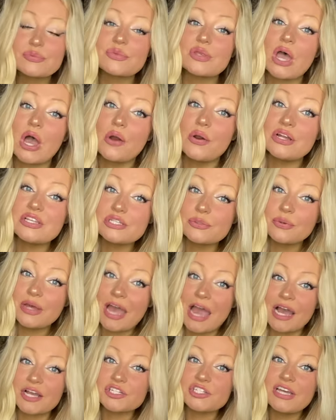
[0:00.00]
Alright, so we
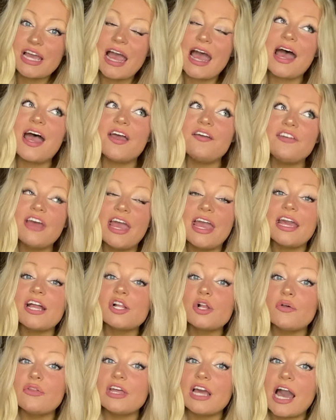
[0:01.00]
actually had a
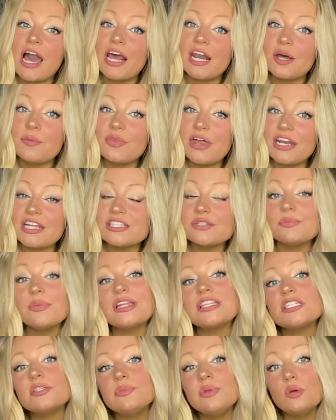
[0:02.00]
clothing item that is
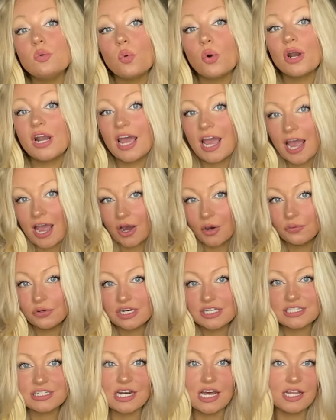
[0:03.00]
meant to be worn out.
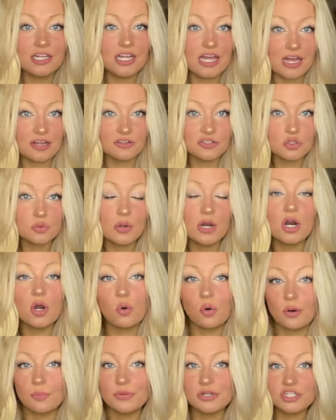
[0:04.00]
It's not loungewear
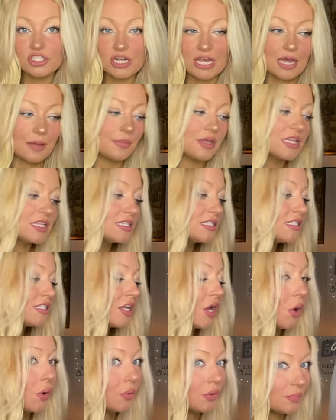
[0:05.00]
or pajamas,
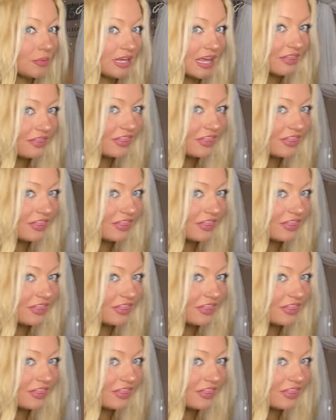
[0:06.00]
so let me get